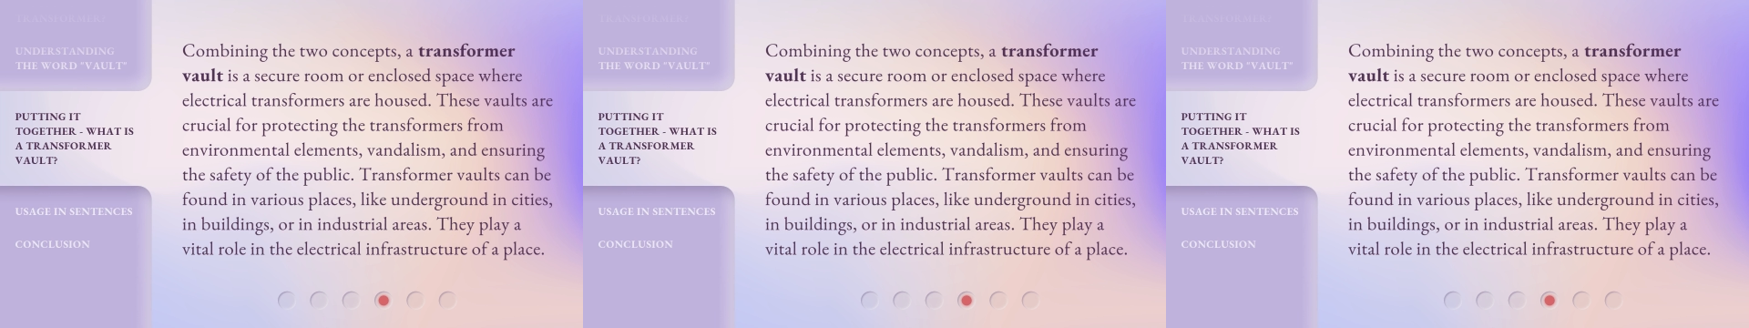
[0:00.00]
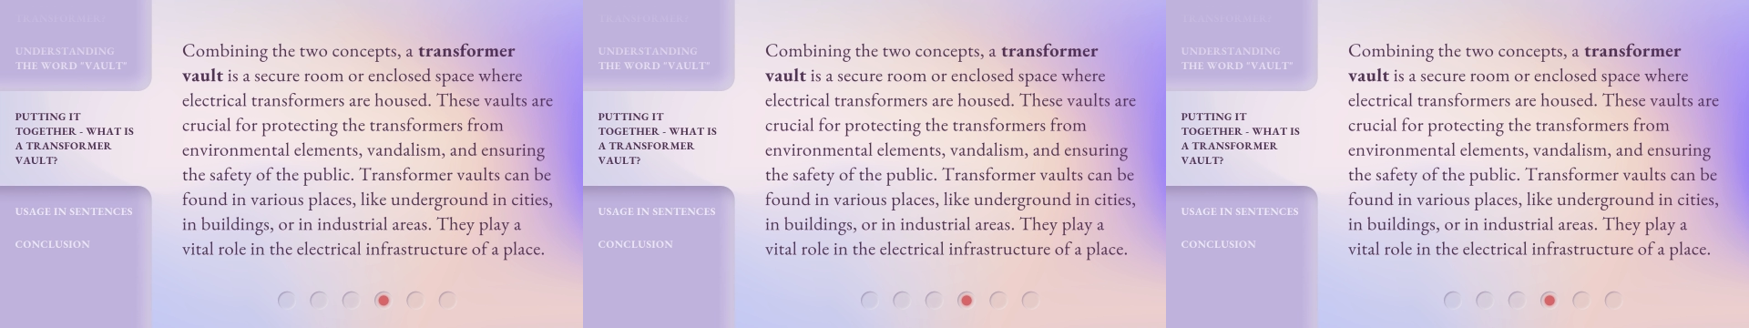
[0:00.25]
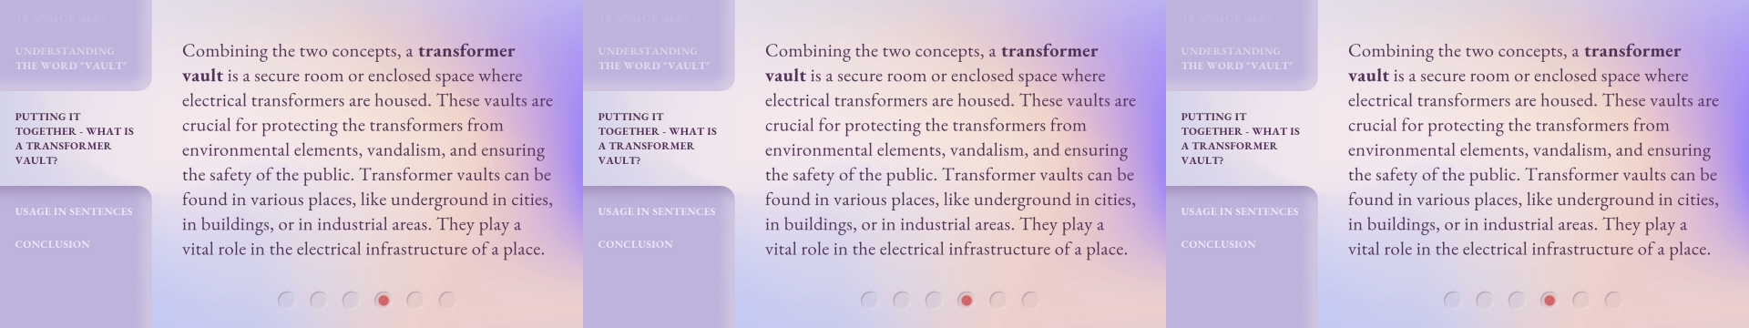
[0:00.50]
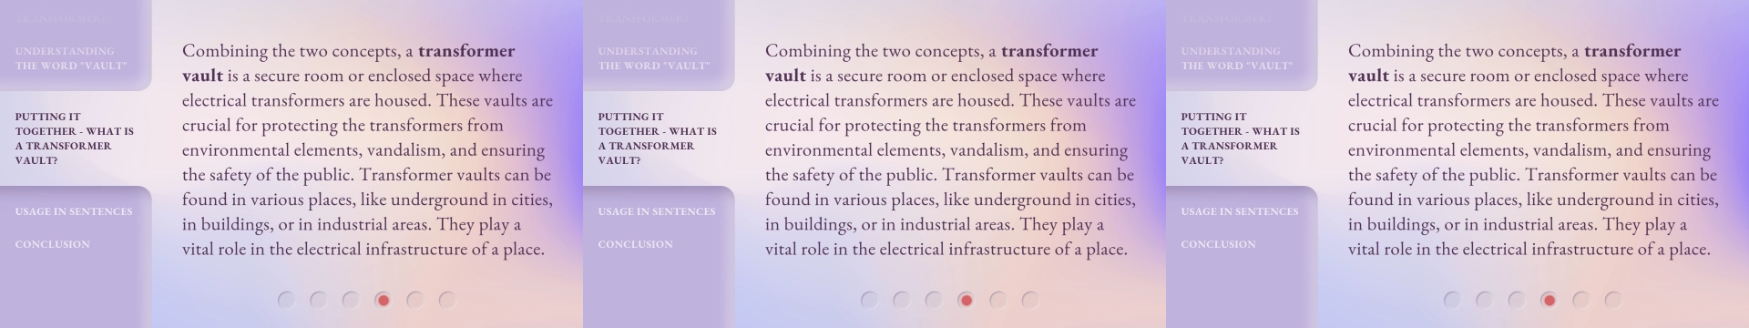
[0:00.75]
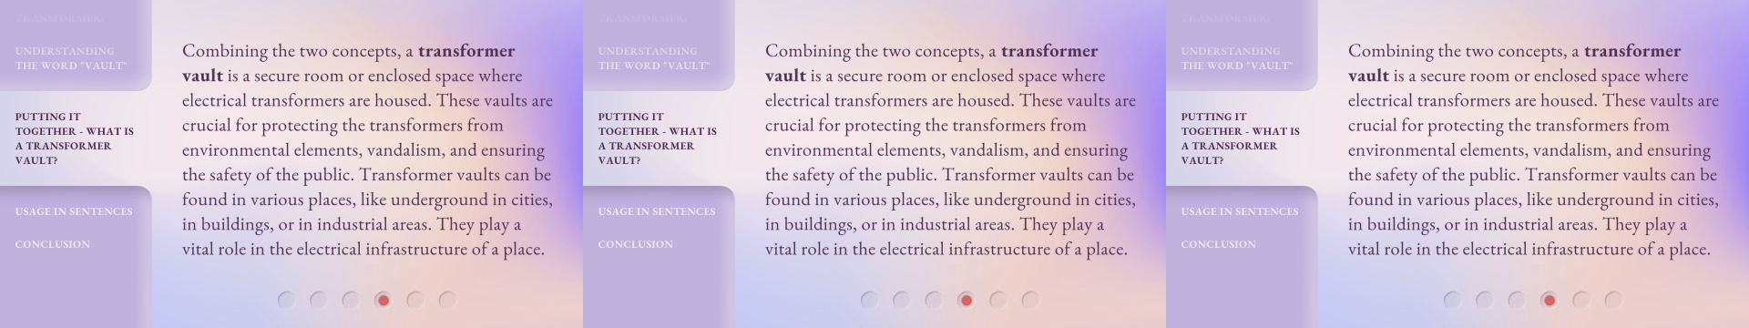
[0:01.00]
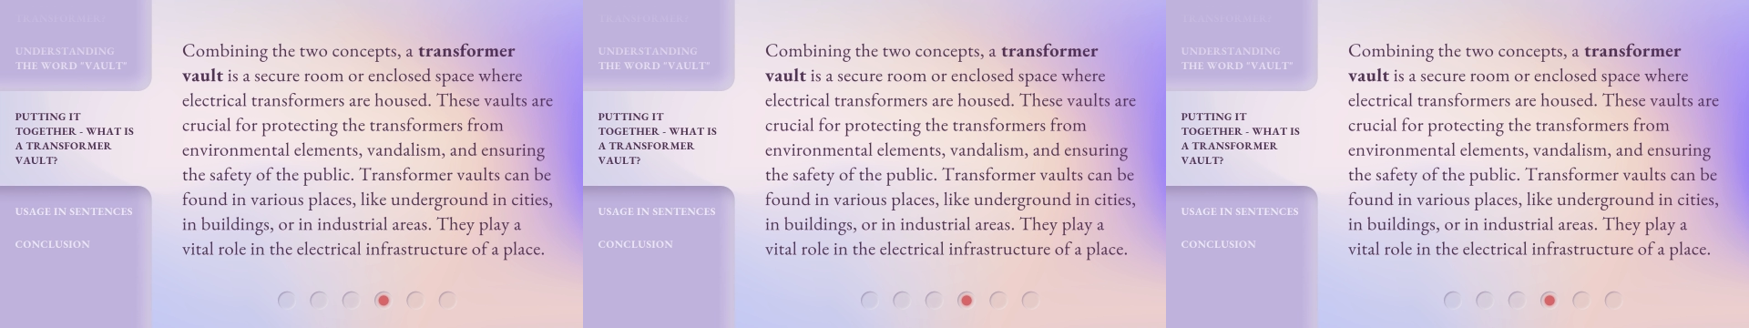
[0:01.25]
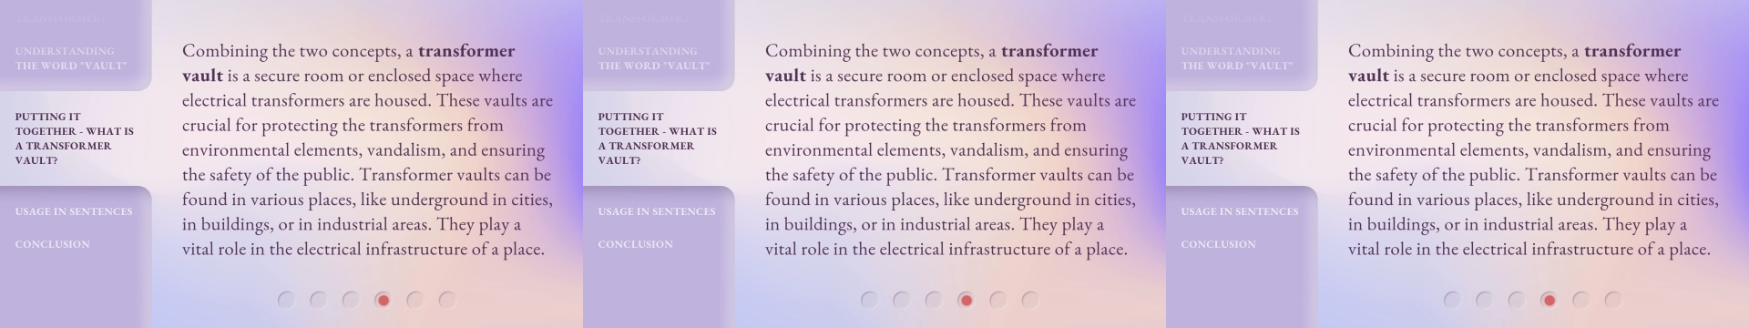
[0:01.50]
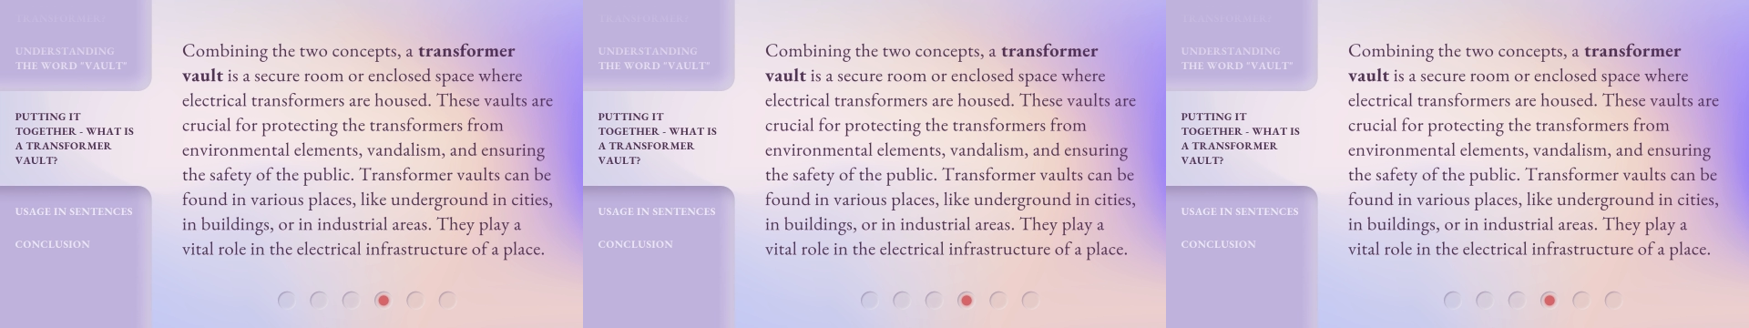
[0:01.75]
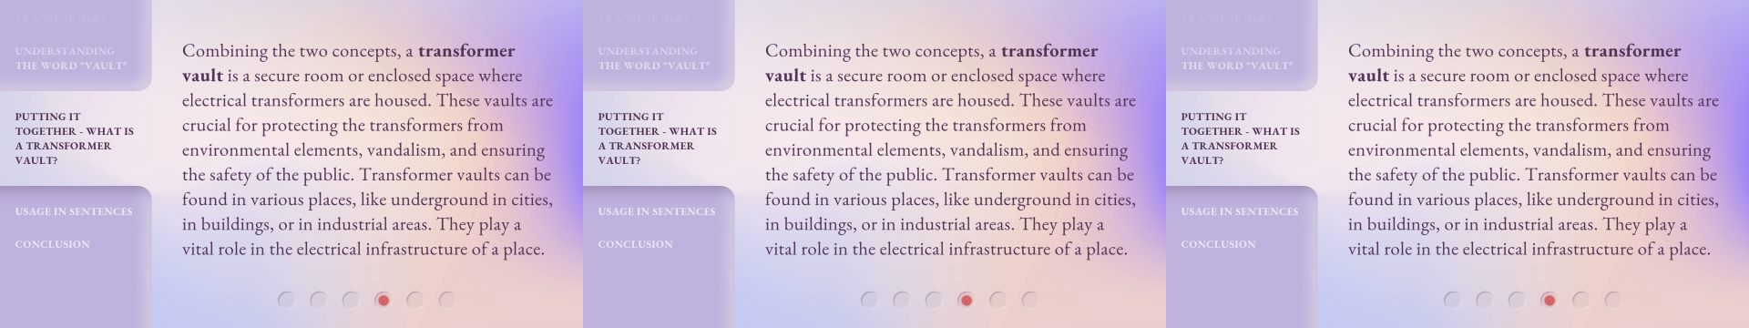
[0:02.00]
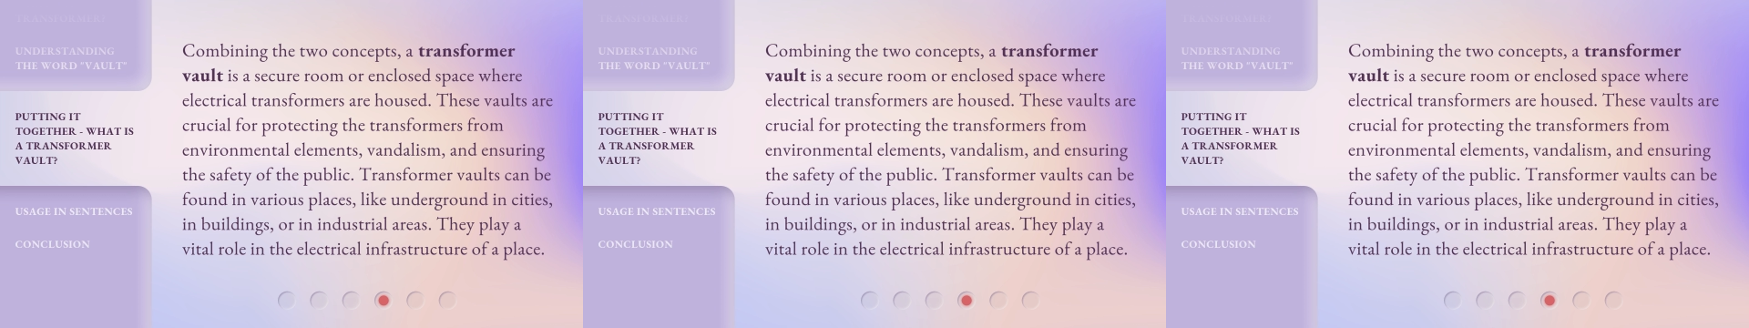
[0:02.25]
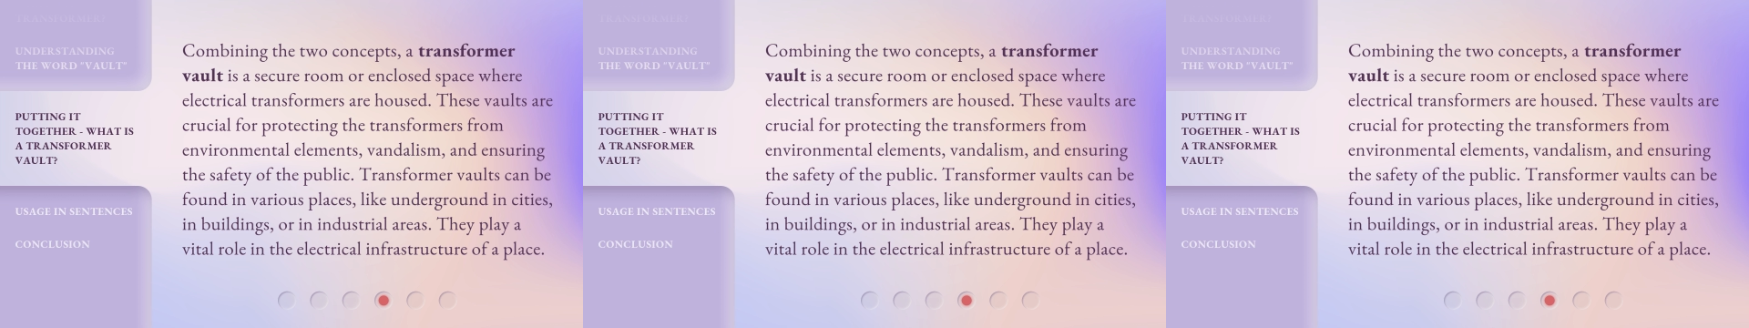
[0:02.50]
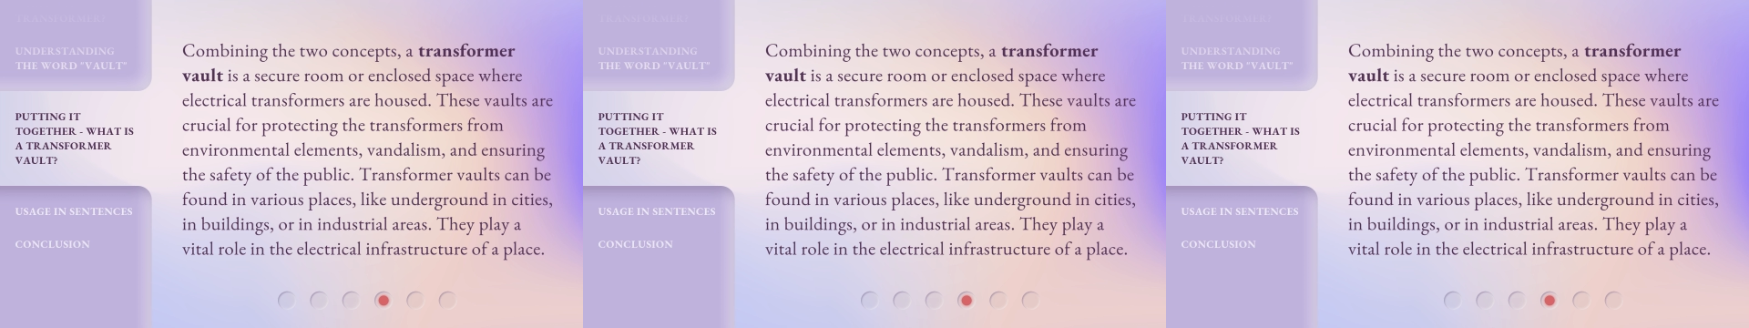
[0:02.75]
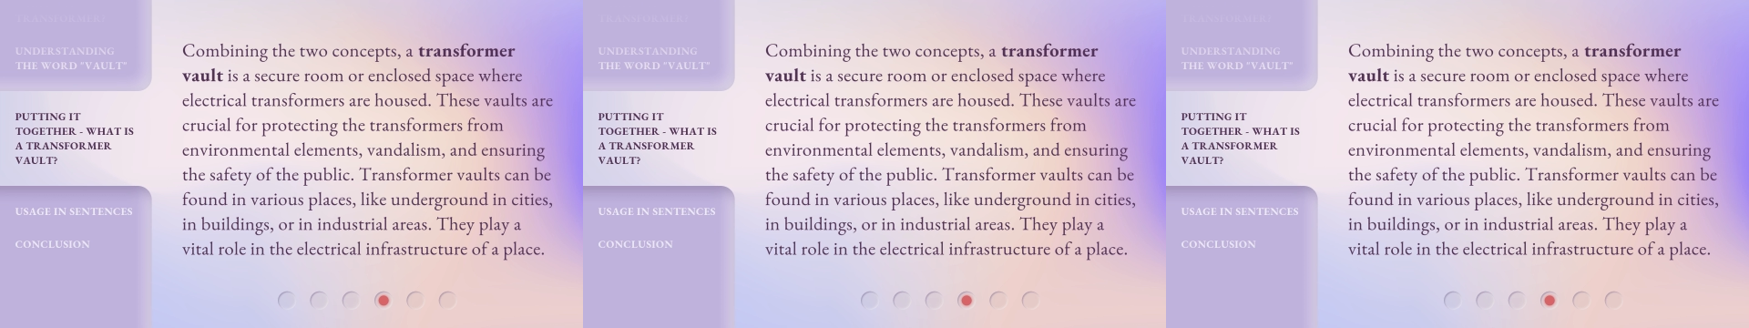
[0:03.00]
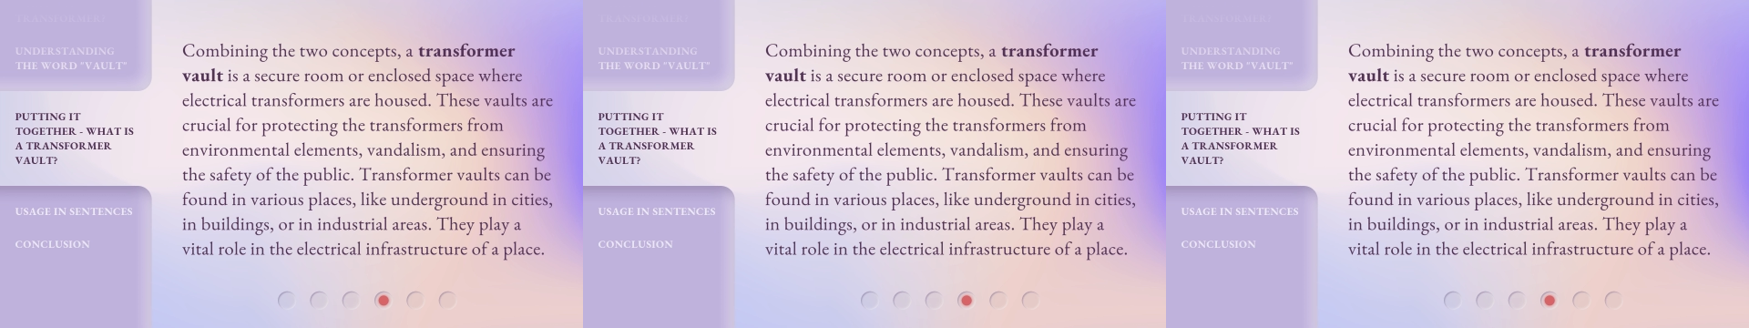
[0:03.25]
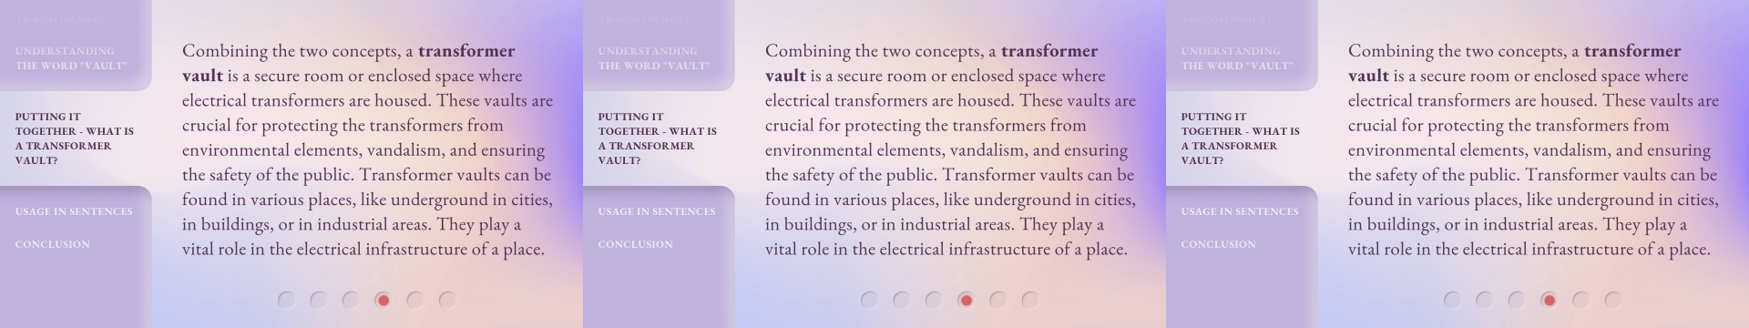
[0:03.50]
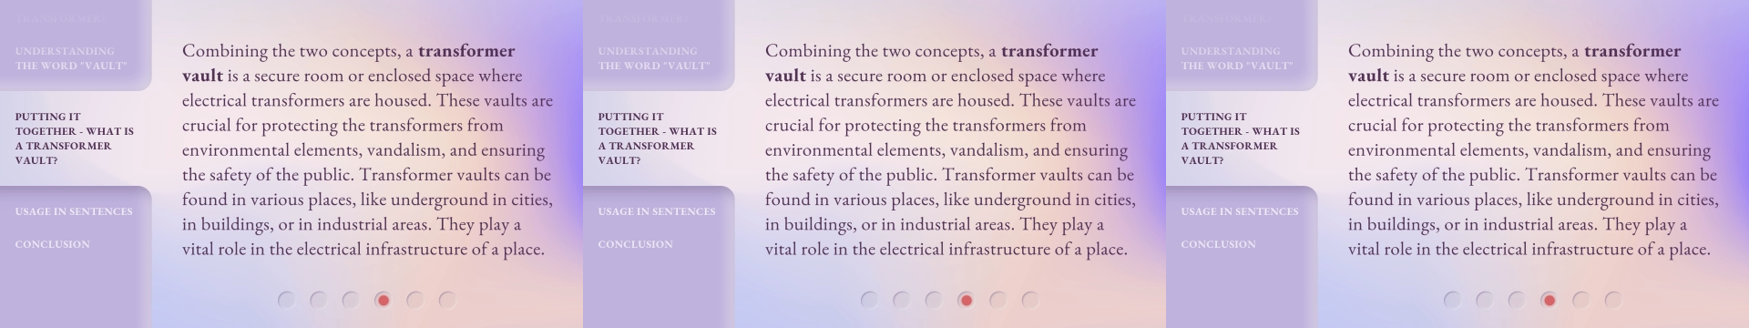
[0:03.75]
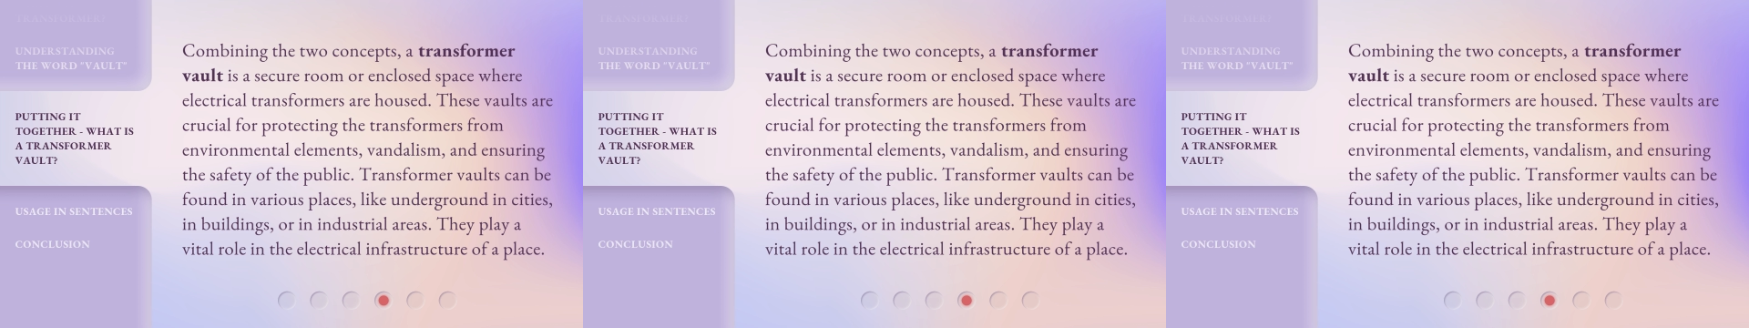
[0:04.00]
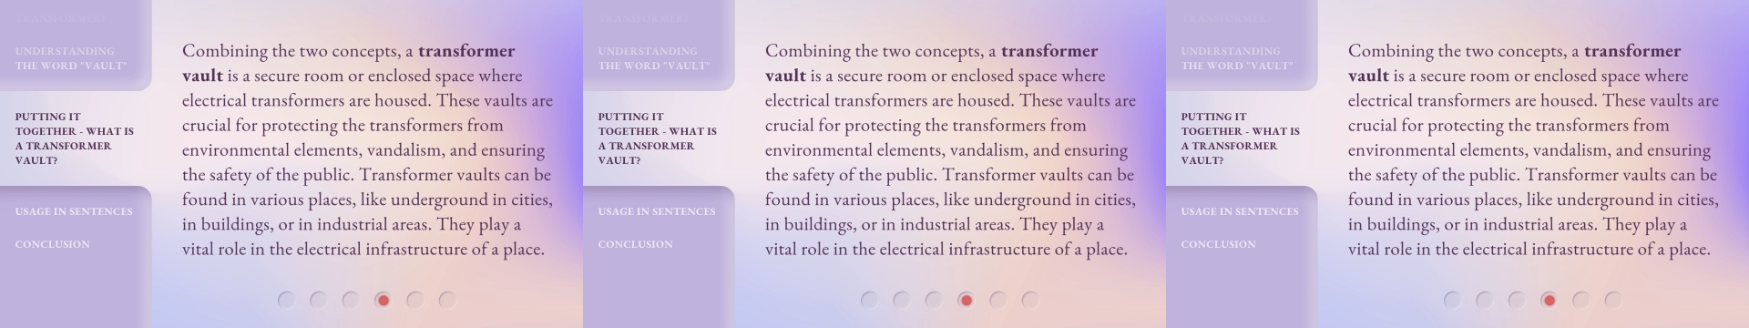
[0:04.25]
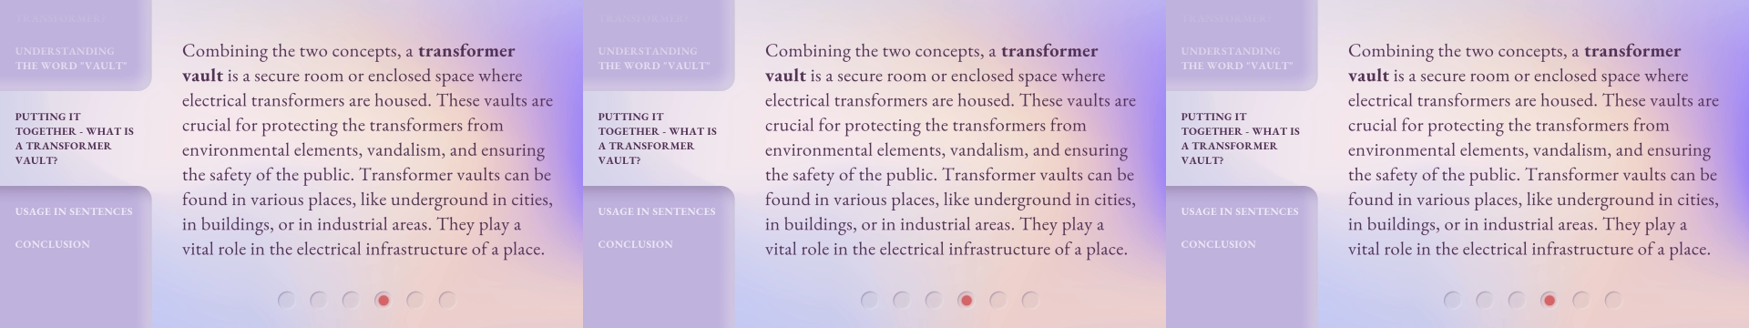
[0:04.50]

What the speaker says: No face is visible, so there are no lips to read.